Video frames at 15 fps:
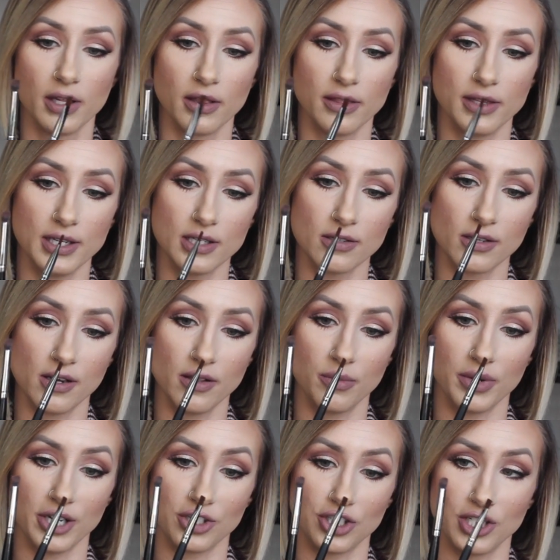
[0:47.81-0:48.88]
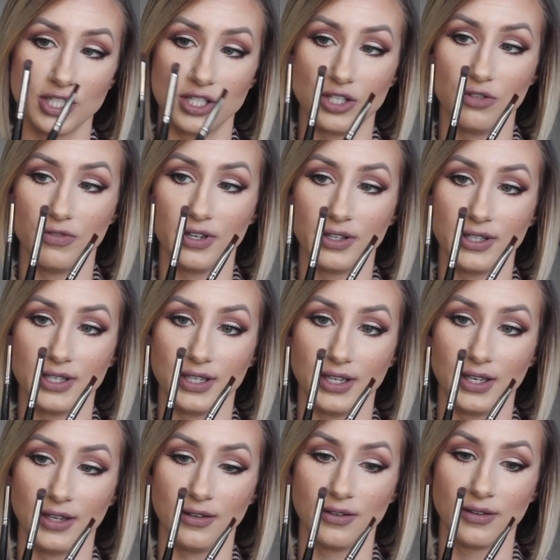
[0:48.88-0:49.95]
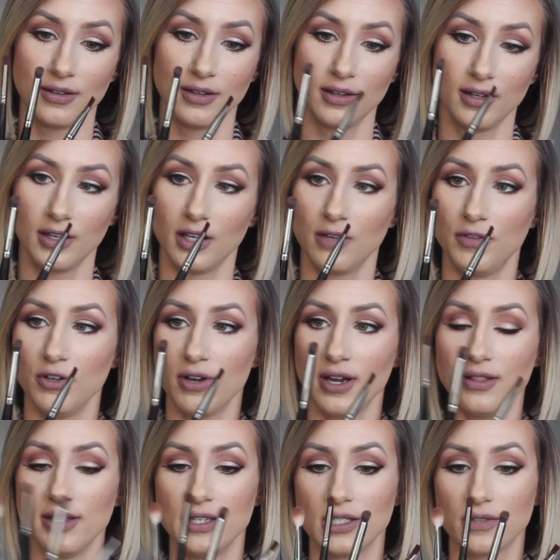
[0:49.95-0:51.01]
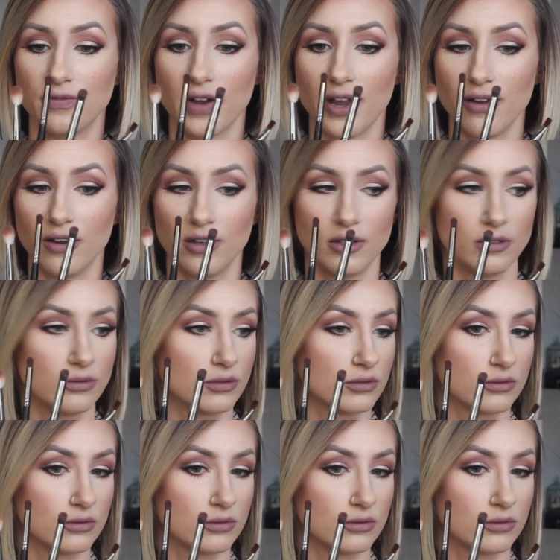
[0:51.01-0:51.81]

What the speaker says: These are all the brushes you really need. If you had these fire